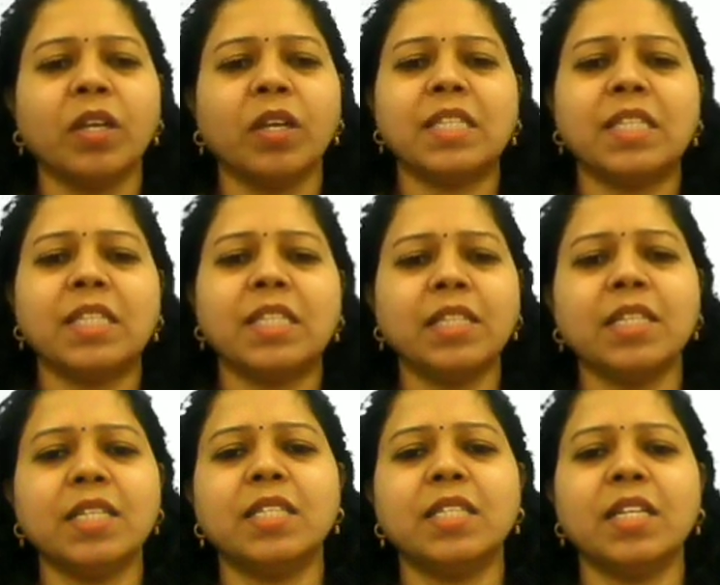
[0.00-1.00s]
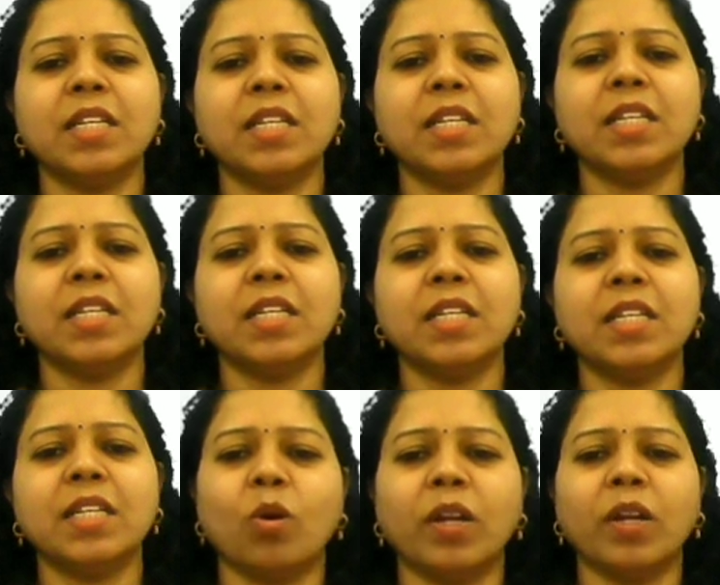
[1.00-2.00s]
A stage is reached
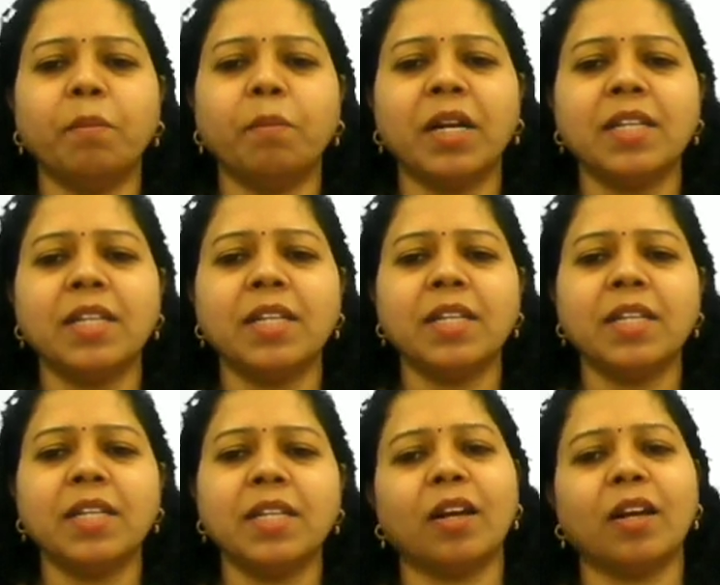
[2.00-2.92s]
when the solid melts